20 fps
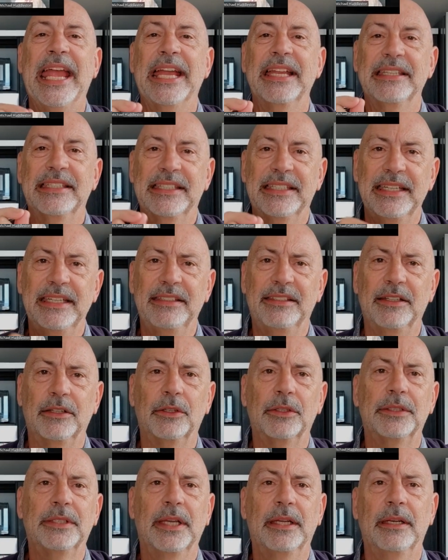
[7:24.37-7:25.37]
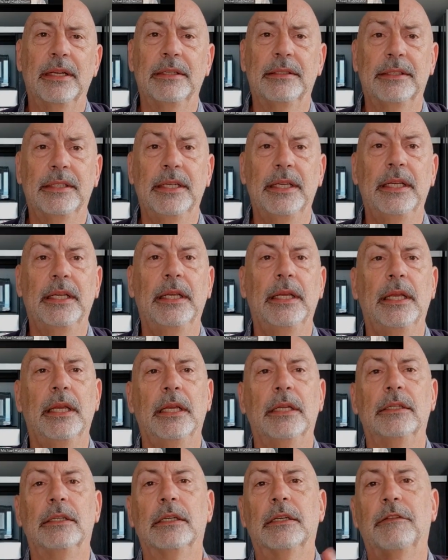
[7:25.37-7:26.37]
and seasonal tendency
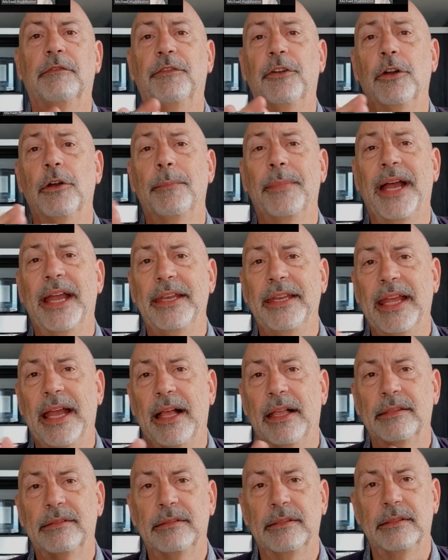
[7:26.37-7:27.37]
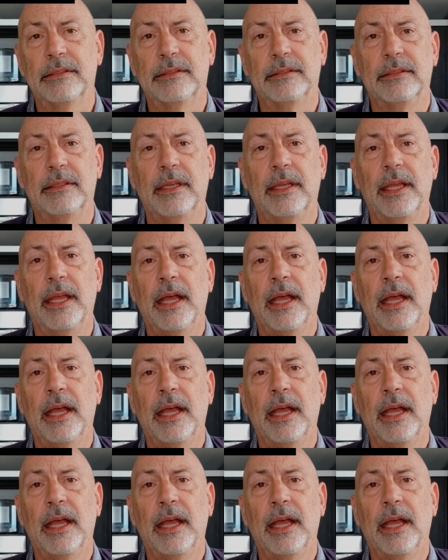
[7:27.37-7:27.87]
to confirm my analysis.